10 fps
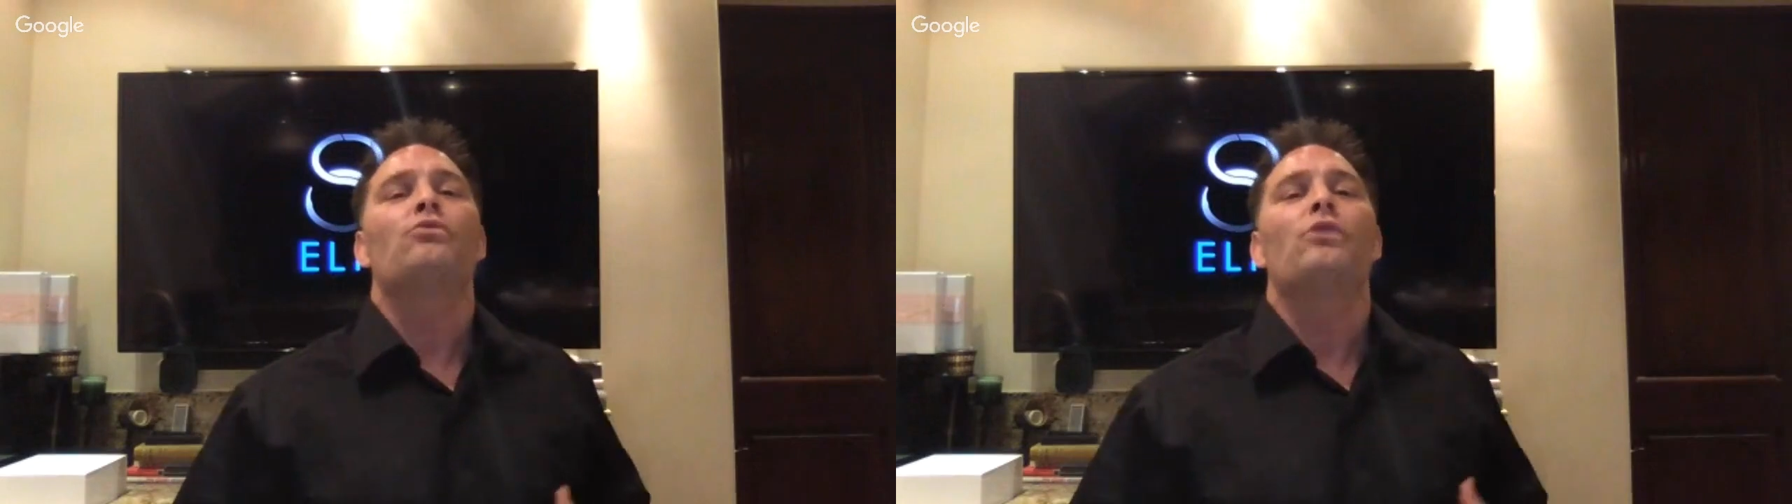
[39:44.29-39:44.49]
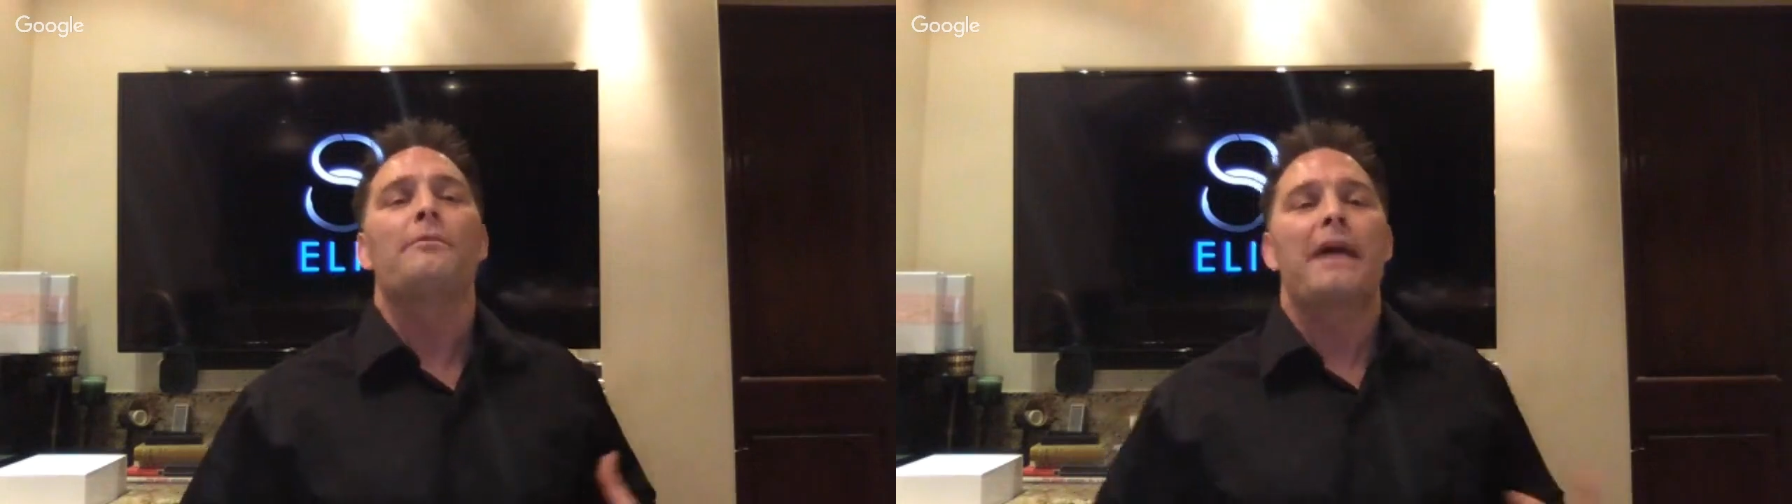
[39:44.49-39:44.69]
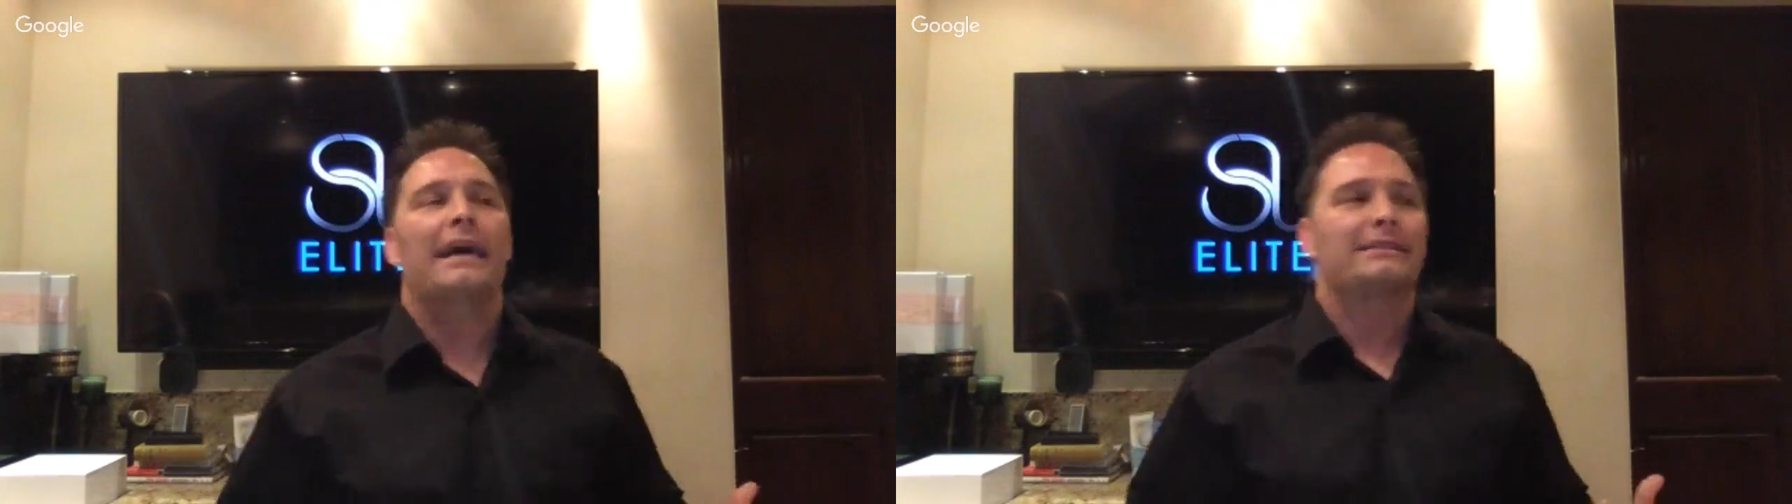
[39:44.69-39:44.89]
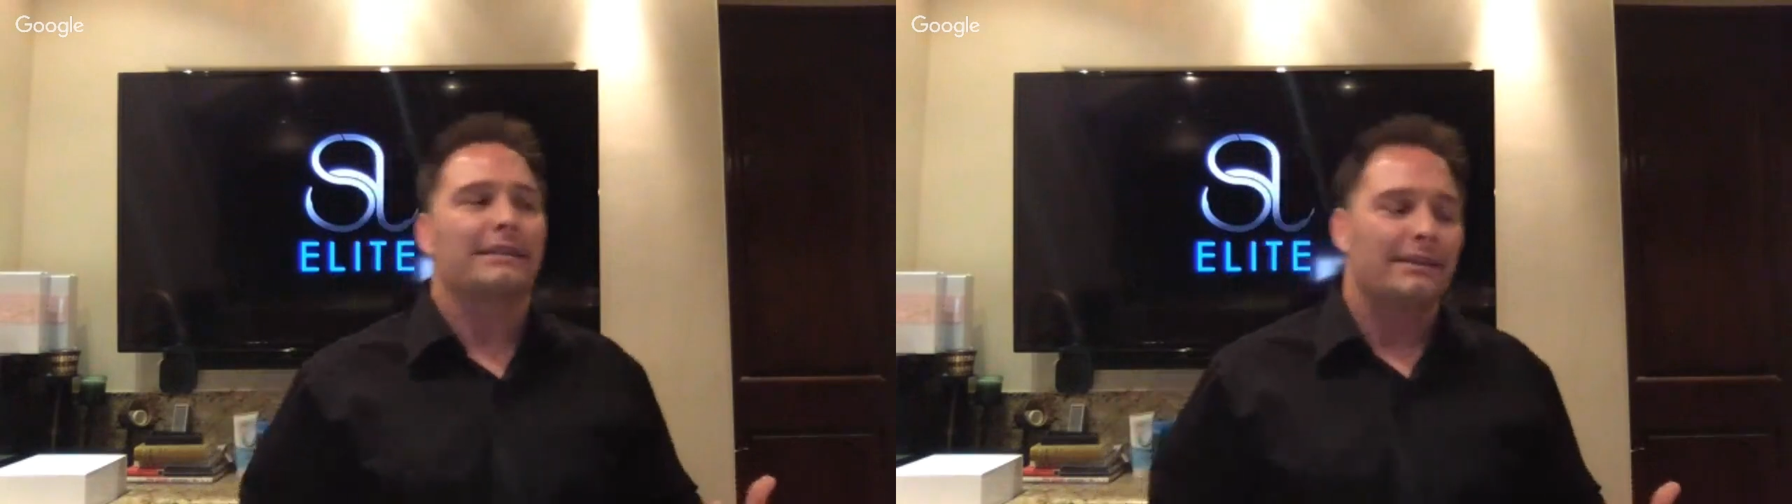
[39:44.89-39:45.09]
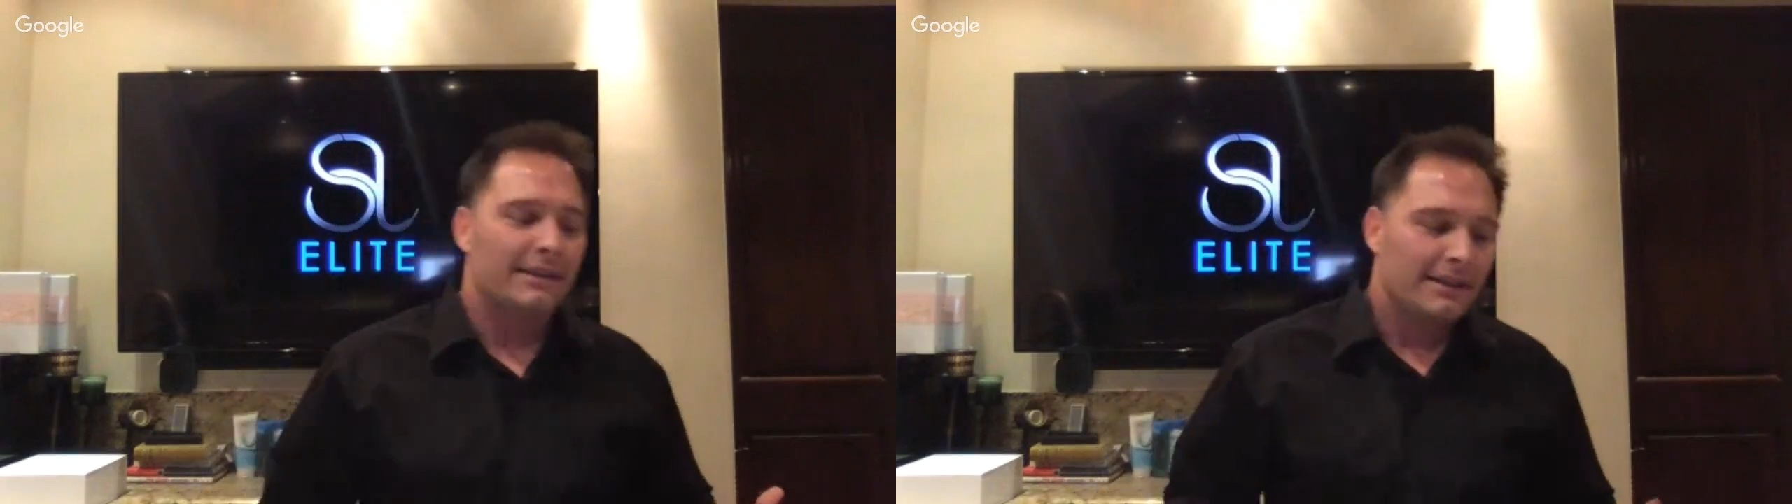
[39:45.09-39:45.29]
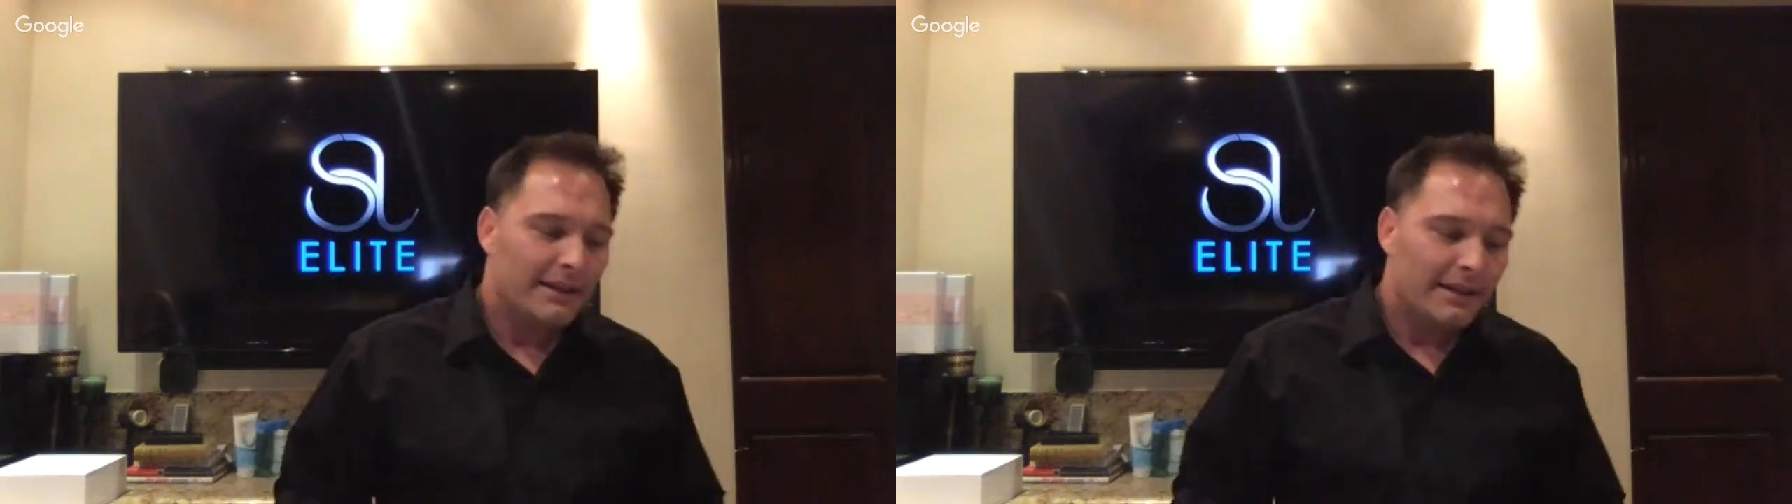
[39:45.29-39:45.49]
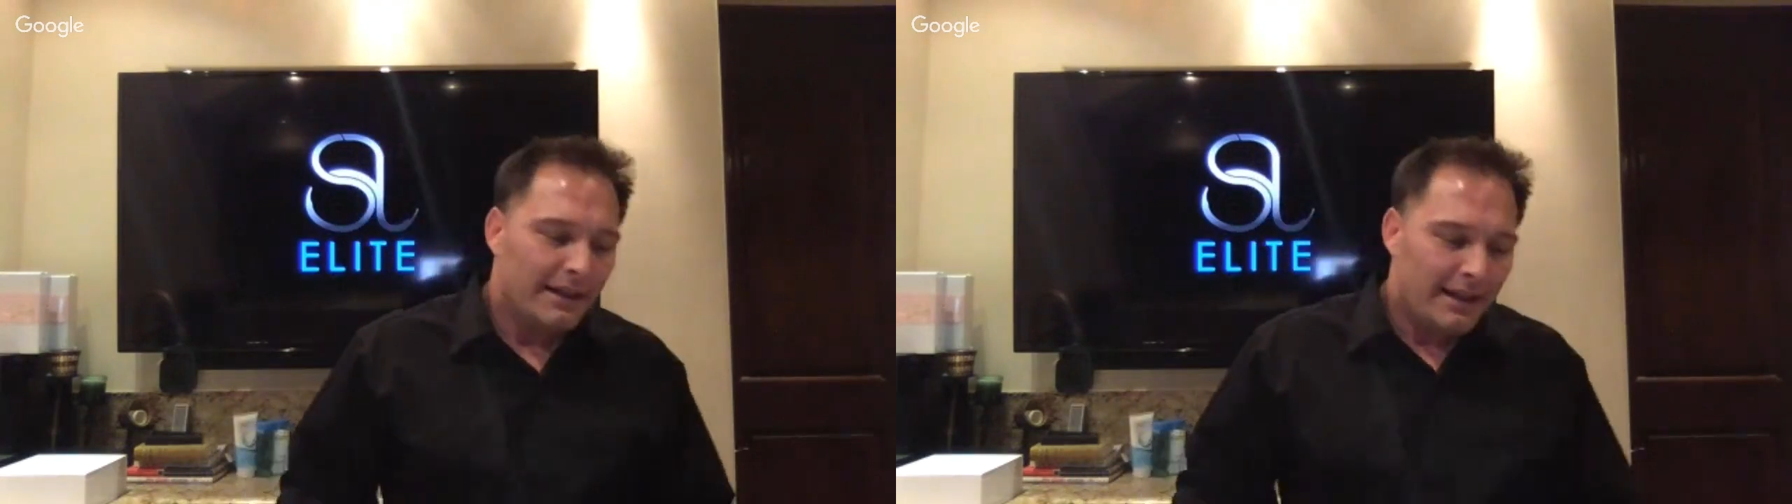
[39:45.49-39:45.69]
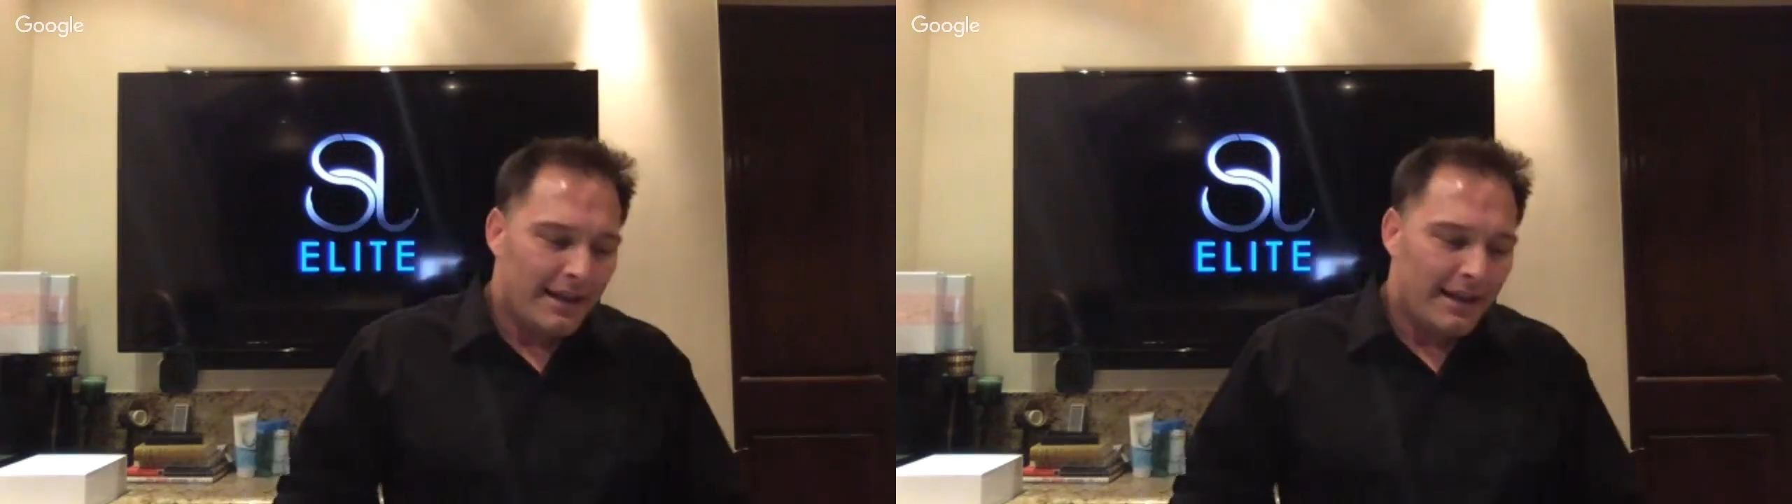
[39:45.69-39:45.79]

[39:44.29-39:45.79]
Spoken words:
eggs in one basket.